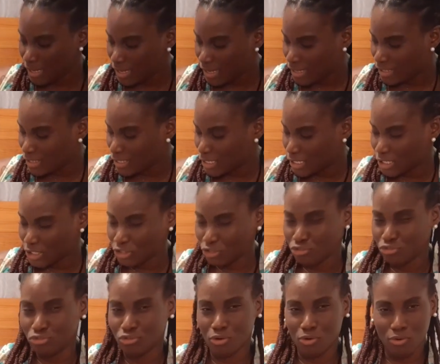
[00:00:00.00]
I think it's
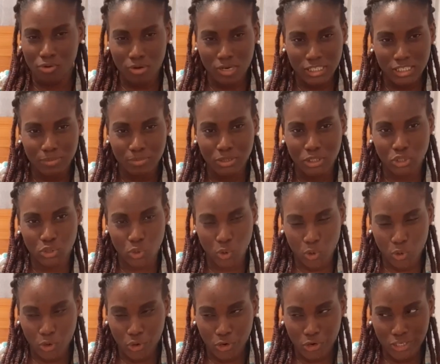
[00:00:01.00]
grown, it's
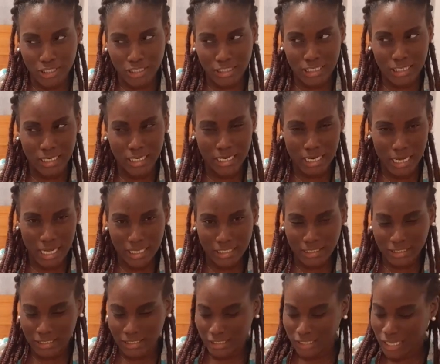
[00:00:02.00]
mature, it's
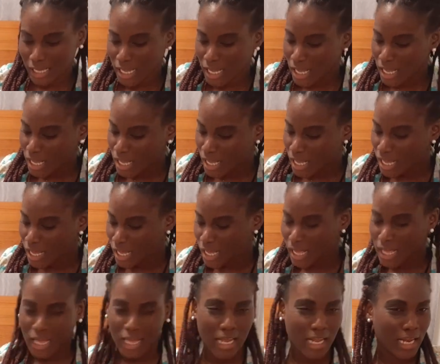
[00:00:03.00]
classy.
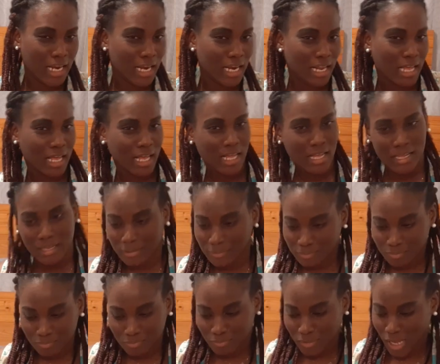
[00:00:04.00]
And
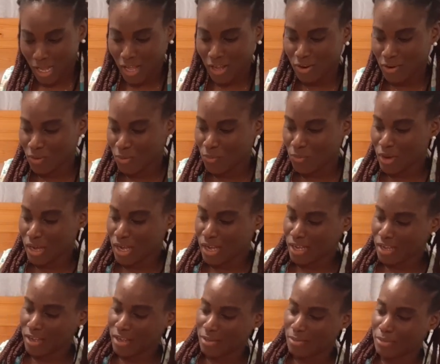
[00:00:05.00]
I don't know
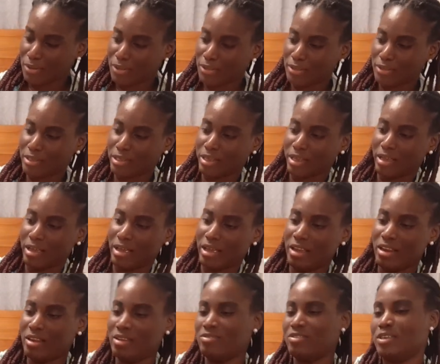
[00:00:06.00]
why, but I
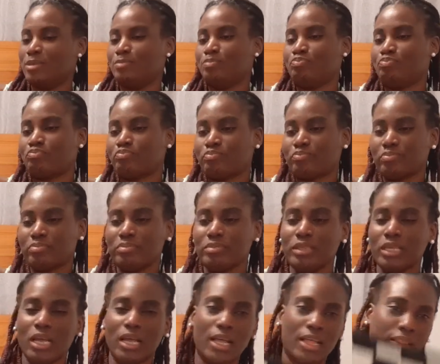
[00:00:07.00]
love it.
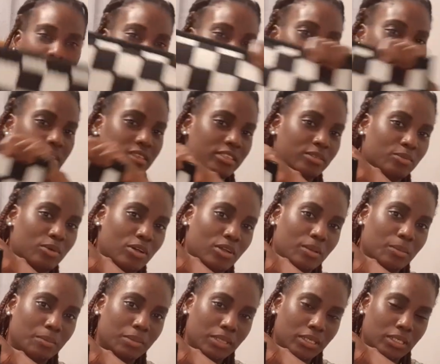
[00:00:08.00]
And then the smaller
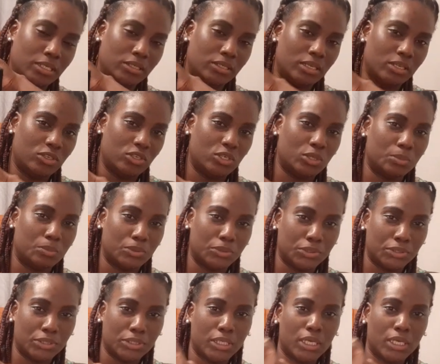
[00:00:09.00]
piece that you could put,